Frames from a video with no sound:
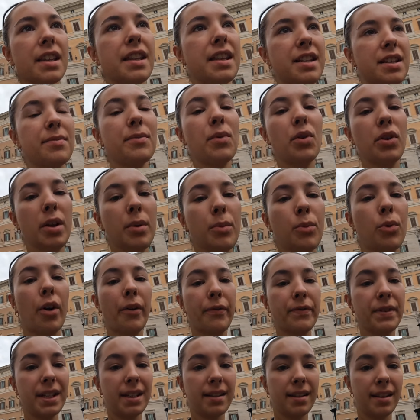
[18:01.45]
This morning we're
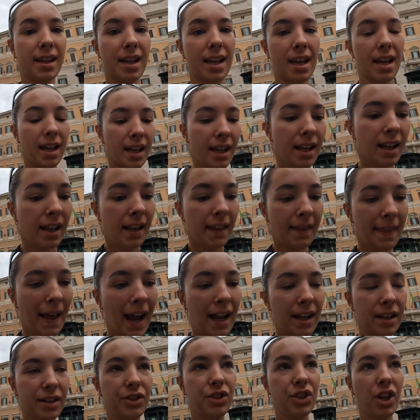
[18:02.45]
off to see
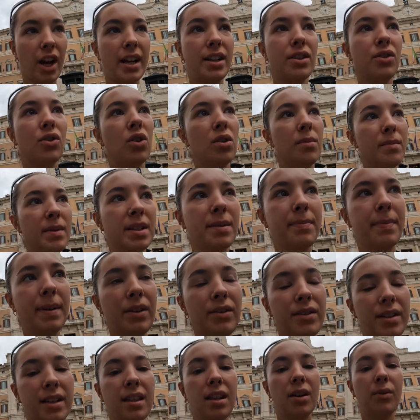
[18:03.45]
that ginormous
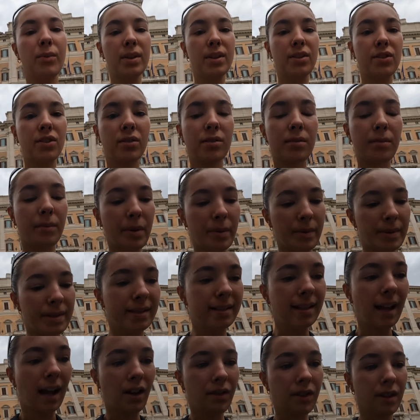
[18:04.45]
building that we saw when we were
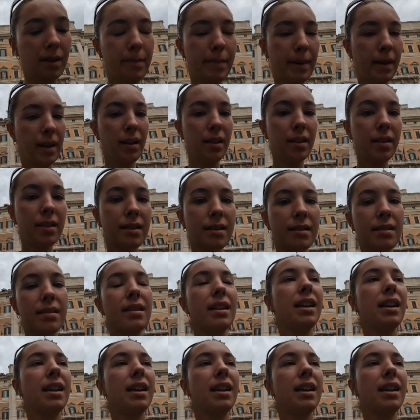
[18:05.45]
sat on the bus.